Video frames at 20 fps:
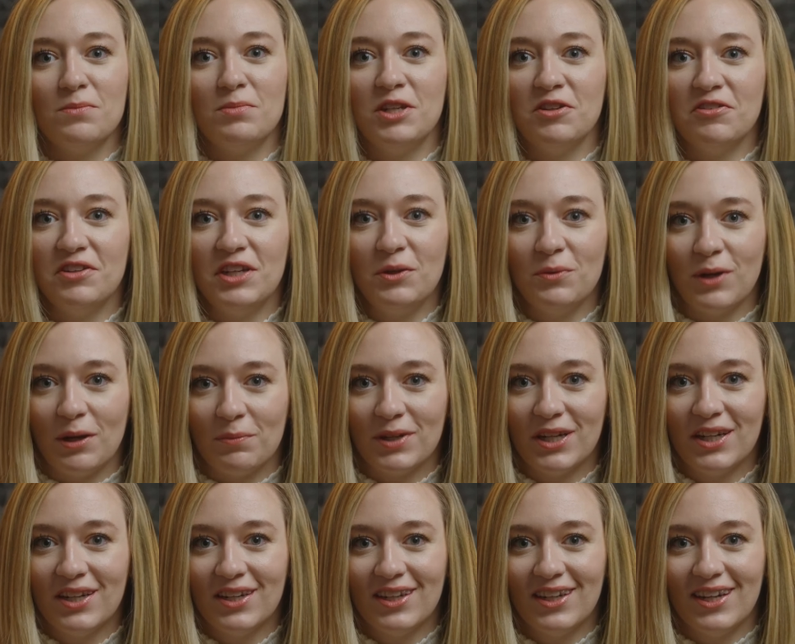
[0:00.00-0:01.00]
Tiffany
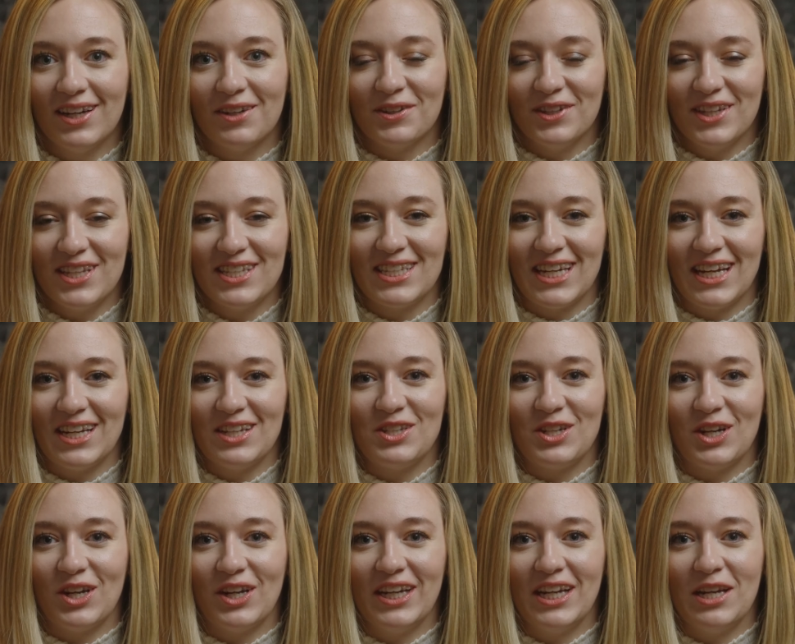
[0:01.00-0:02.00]
Webber, a real estate
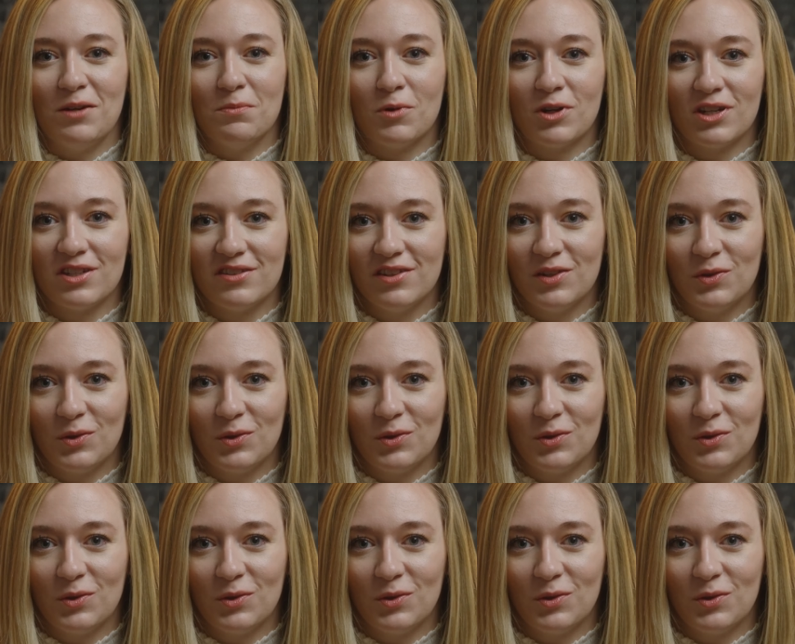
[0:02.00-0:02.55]
attorney in Mooresville,